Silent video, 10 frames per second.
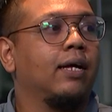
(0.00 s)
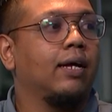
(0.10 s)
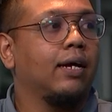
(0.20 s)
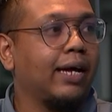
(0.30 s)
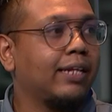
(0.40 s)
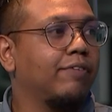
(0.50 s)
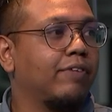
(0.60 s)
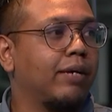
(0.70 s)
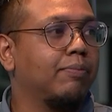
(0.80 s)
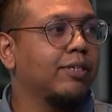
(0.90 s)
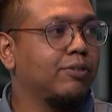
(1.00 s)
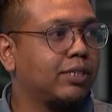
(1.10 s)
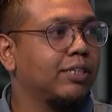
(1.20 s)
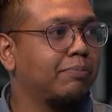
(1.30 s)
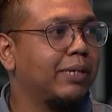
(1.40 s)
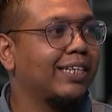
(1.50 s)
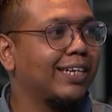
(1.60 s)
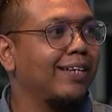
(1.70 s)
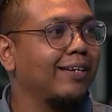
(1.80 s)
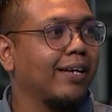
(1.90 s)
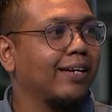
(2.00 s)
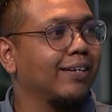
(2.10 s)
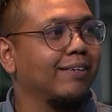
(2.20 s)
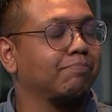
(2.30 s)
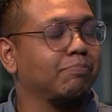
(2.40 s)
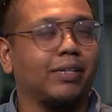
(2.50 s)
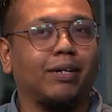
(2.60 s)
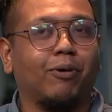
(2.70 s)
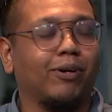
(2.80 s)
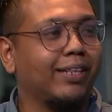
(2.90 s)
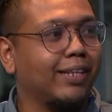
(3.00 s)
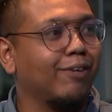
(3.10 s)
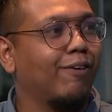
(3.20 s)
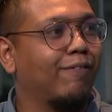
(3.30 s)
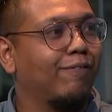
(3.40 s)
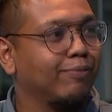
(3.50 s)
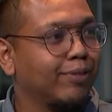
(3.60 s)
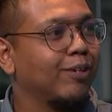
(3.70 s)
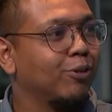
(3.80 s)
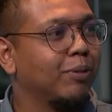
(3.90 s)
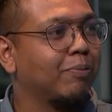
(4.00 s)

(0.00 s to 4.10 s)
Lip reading: active gamers, which is basically like about a third of the global